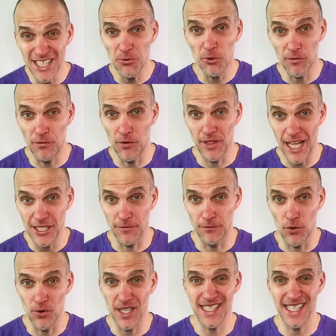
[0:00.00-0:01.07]
we're laser
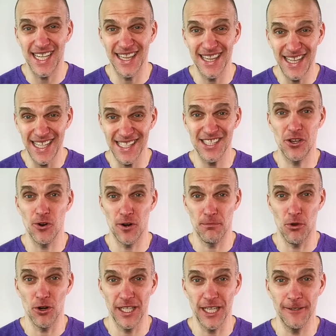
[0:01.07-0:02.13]
focused on this
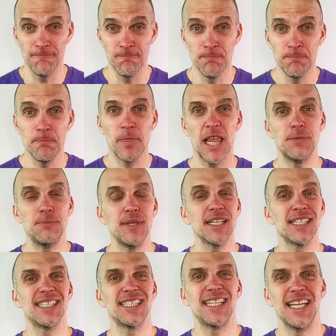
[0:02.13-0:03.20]
go-to-market is because
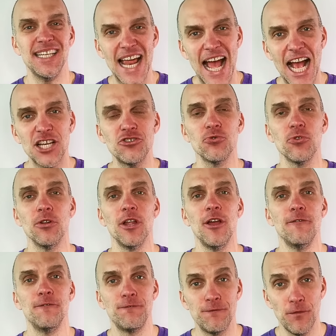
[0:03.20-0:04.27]
it's the natural
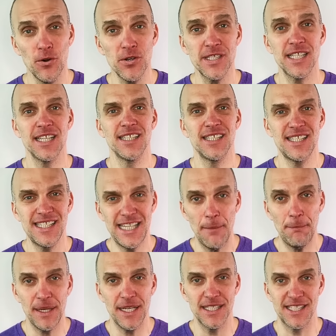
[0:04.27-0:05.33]
first
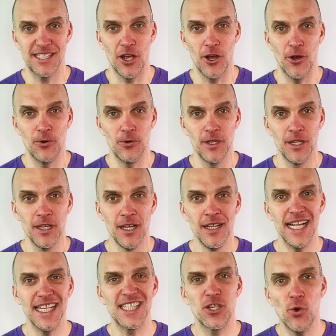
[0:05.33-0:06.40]
stepping stone
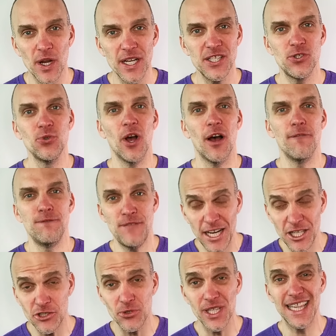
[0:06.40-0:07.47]
that's going to
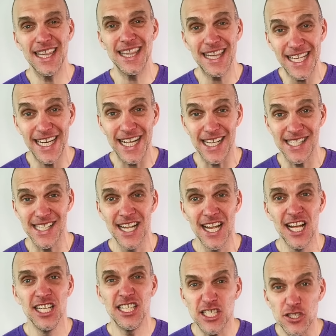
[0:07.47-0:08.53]
eventually lead us
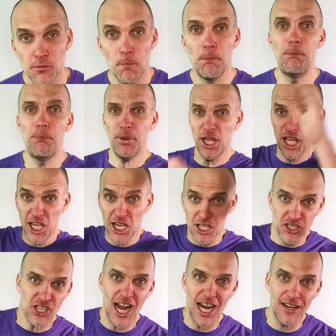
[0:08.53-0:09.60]
to this big
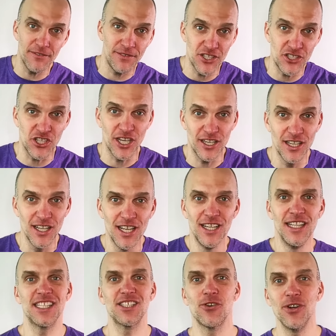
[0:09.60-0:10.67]
giant vision
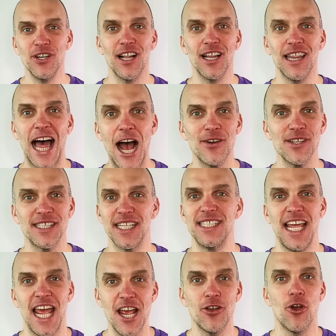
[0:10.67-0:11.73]
that's going to allow us to
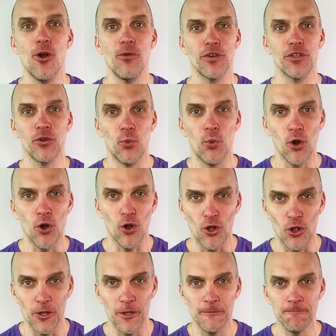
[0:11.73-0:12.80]
take over the world.